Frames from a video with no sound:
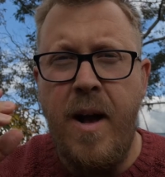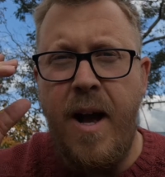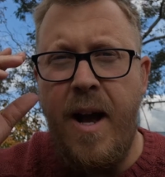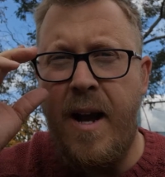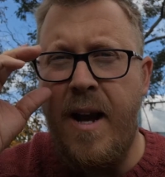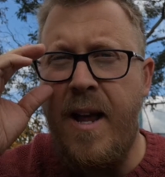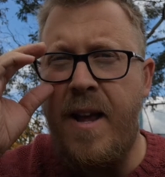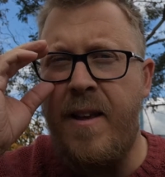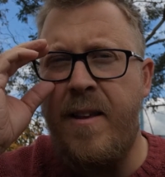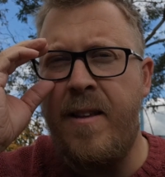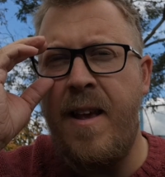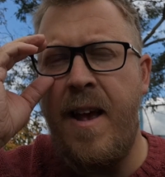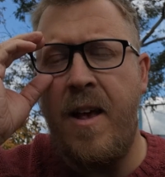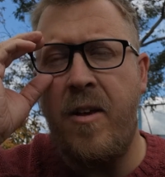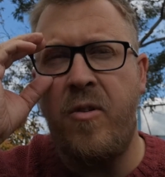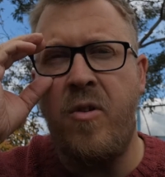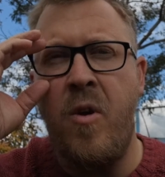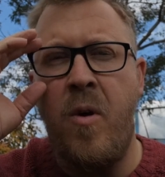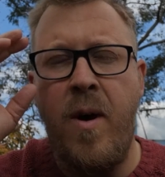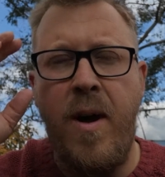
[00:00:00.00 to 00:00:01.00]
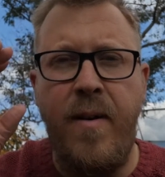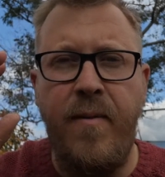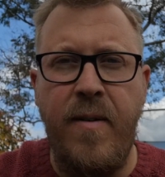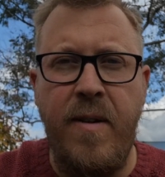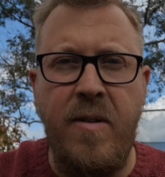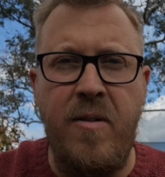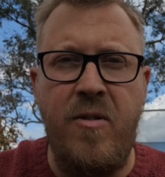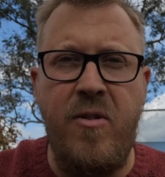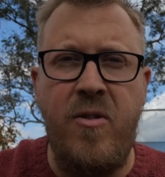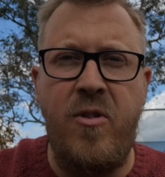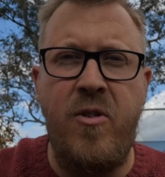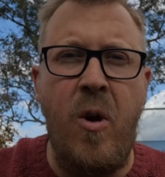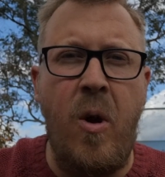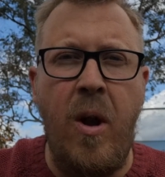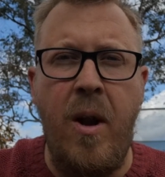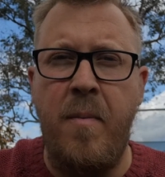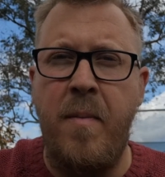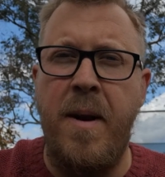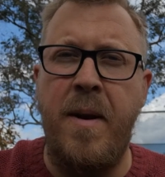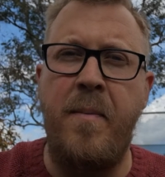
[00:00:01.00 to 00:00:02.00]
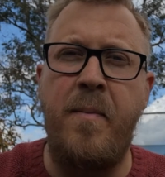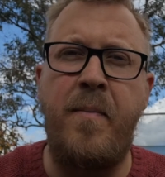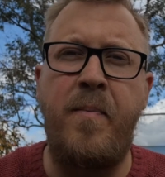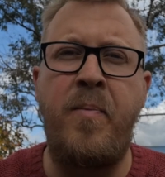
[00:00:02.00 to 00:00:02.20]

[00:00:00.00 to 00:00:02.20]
and he says not even Solomon